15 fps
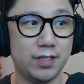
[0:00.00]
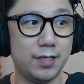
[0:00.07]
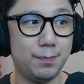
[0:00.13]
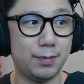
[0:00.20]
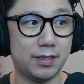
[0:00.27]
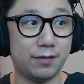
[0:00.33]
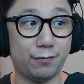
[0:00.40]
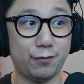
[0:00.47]

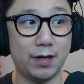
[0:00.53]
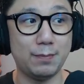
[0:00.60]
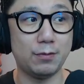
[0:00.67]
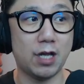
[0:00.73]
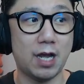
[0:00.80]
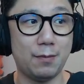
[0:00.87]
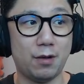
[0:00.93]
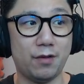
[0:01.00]
But the frame
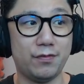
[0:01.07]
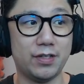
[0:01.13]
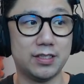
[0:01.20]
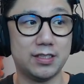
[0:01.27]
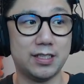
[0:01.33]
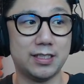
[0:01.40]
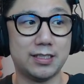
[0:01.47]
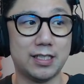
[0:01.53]
time
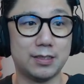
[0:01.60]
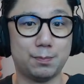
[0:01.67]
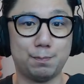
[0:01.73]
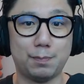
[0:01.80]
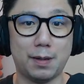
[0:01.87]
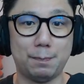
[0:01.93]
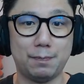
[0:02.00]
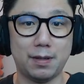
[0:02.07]
obviously does
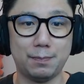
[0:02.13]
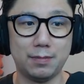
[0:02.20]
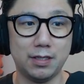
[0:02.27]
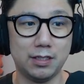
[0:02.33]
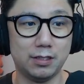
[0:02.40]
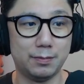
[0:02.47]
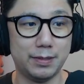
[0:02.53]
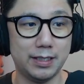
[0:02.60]
bump up a
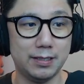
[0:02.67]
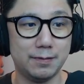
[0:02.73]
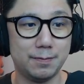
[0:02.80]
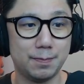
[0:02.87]
little bit.